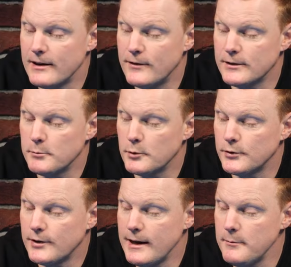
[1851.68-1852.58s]
a visible
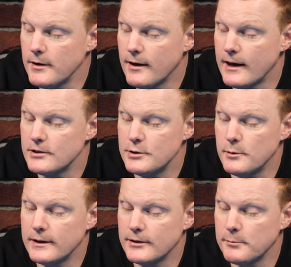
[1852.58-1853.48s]
seam, uh, as you
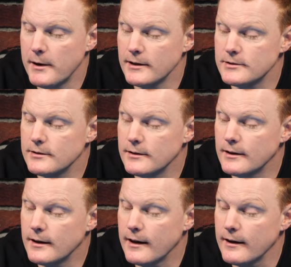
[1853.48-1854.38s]
would expect.
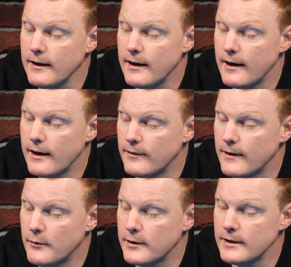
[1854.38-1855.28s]
Uh,
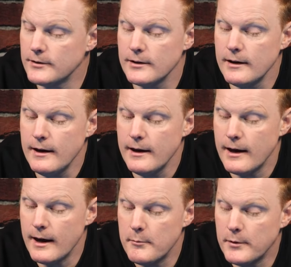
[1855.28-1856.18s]
there it is.
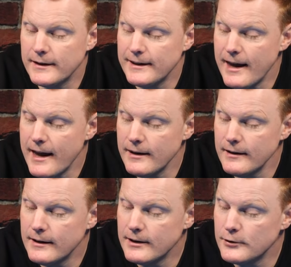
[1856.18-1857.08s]
Uh, but
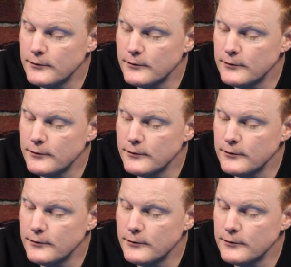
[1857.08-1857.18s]
again, it's